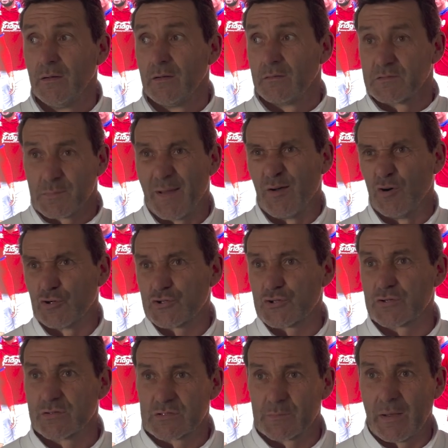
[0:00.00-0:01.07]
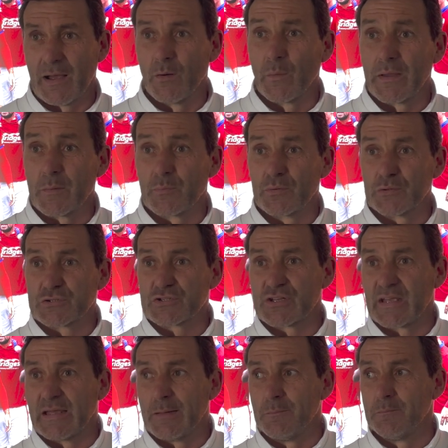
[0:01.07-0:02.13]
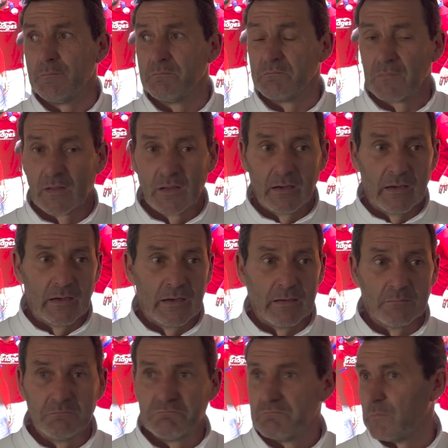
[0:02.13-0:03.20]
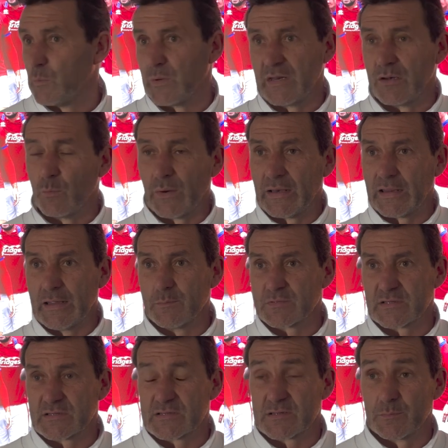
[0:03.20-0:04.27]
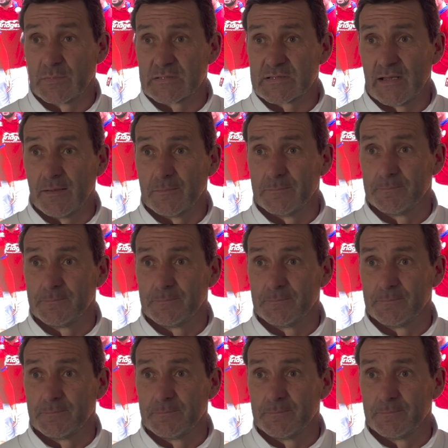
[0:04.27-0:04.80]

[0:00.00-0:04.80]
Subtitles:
It's about us, it's about how we approach the game. We need to win games, it's as simple as that.